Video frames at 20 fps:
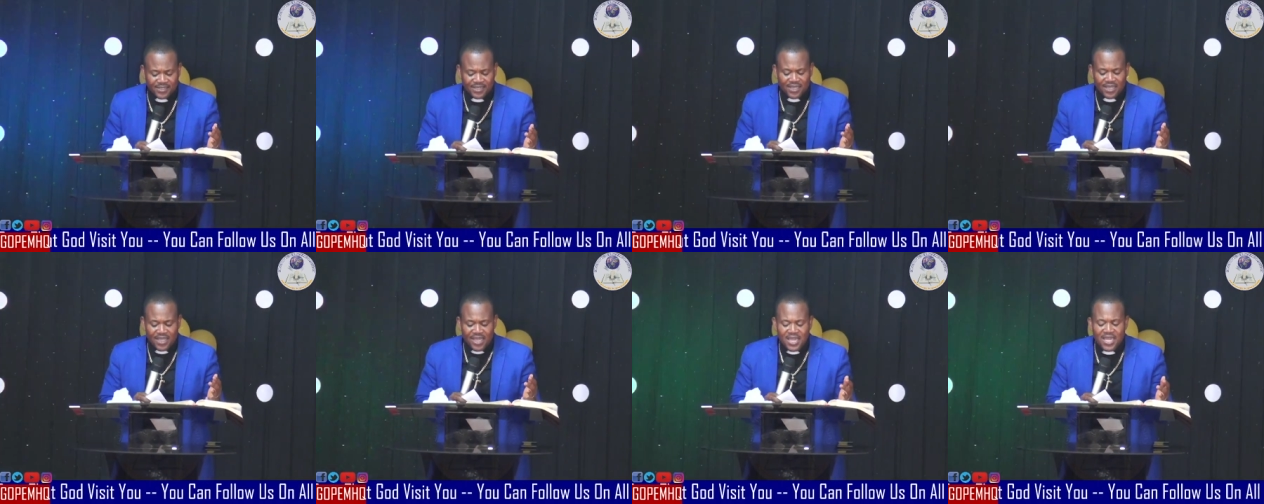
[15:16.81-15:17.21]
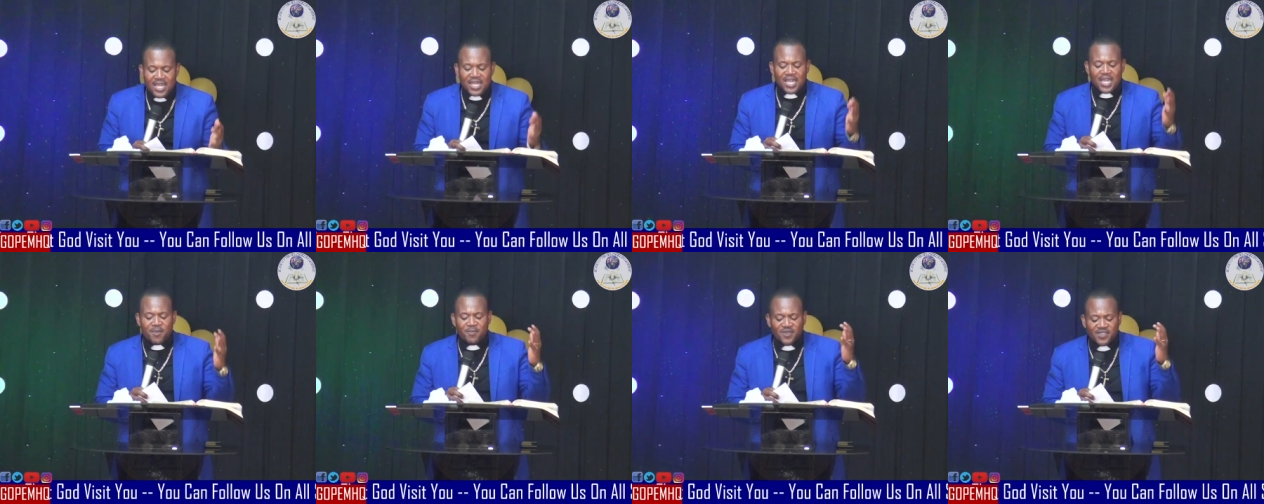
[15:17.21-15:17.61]
he
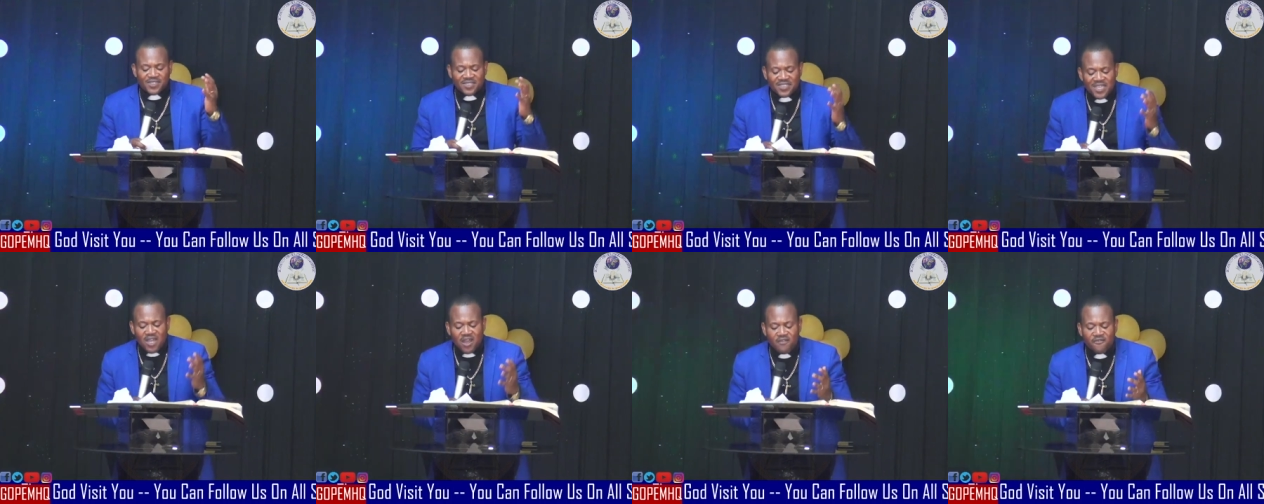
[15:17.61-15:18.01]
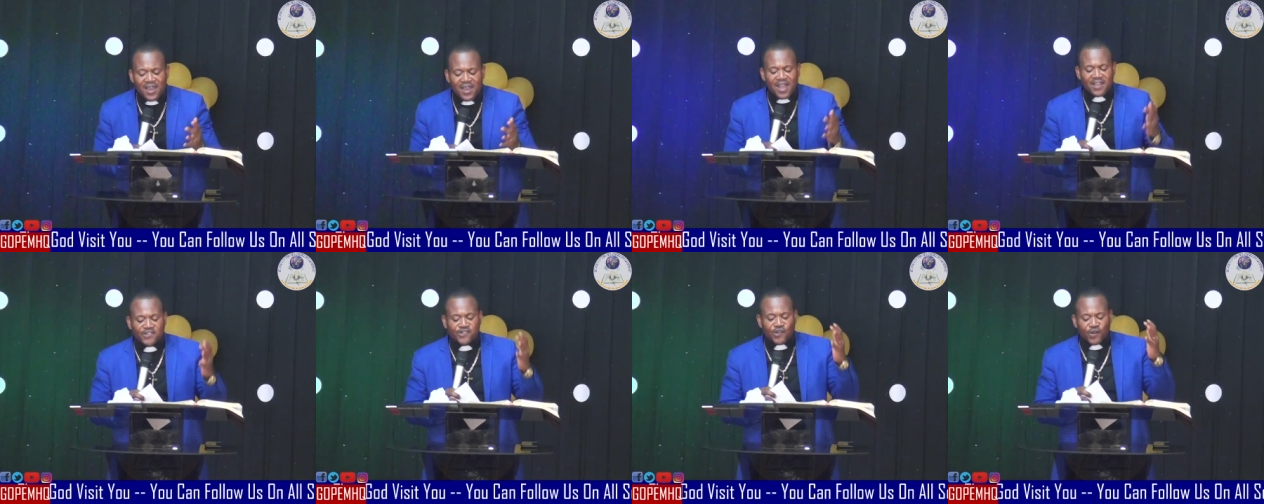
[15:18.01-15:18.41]
himself
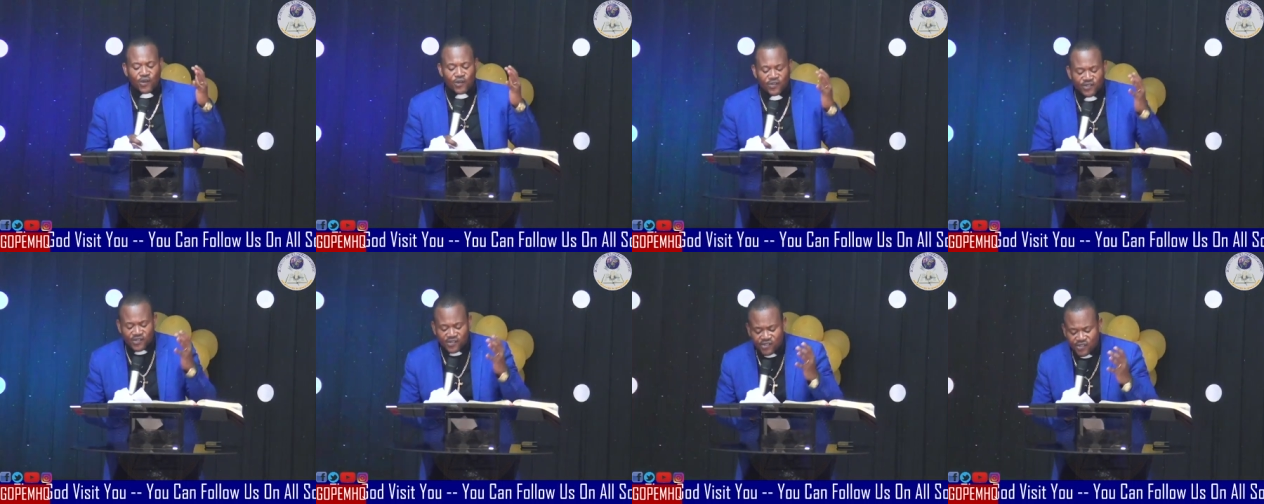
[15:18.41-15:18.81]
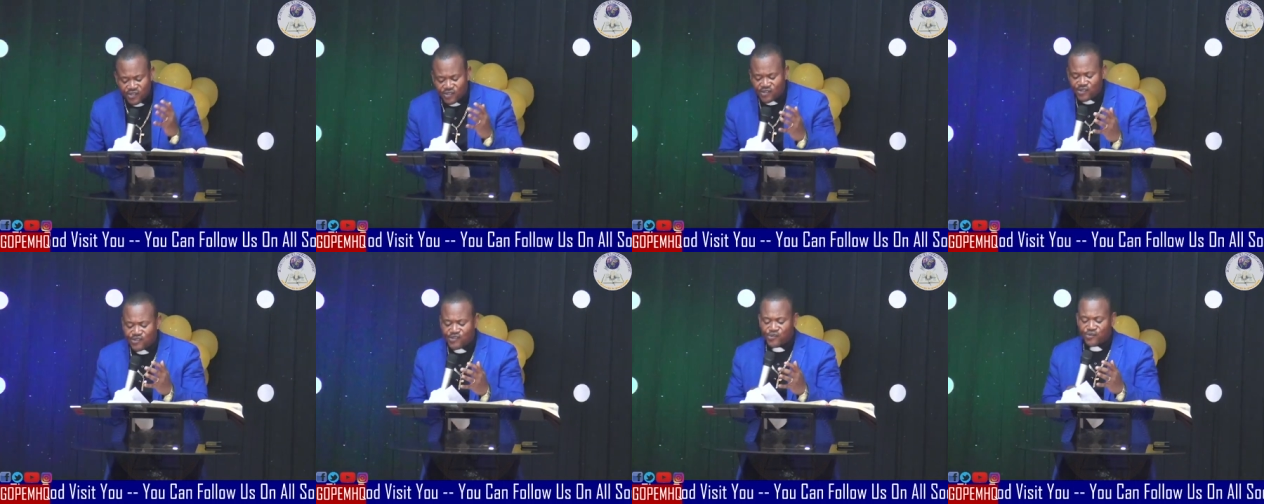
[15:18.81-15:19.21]
has
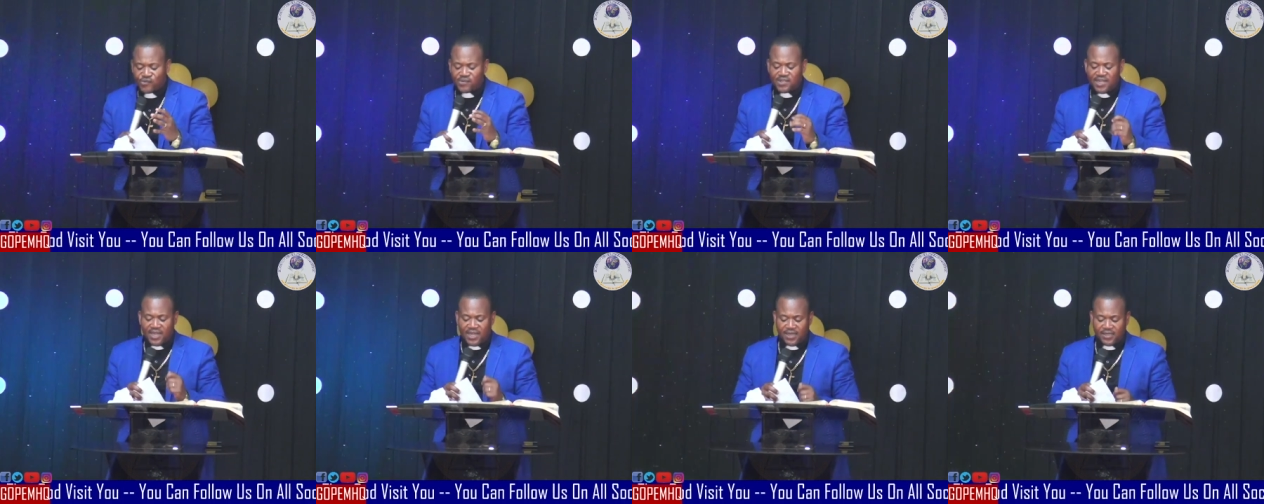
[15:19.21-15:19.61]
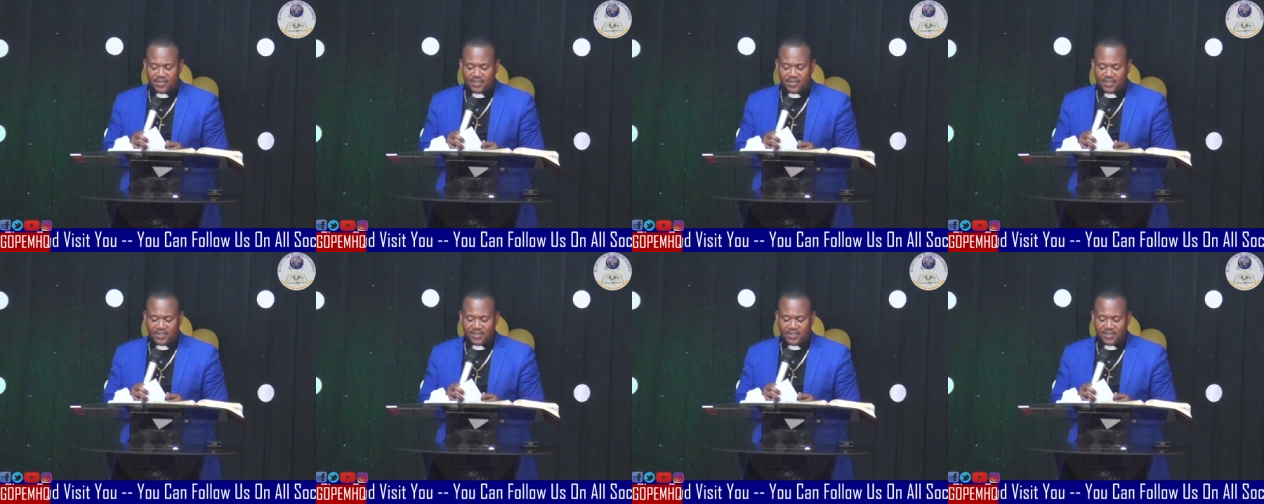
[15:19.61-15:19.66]
constituted.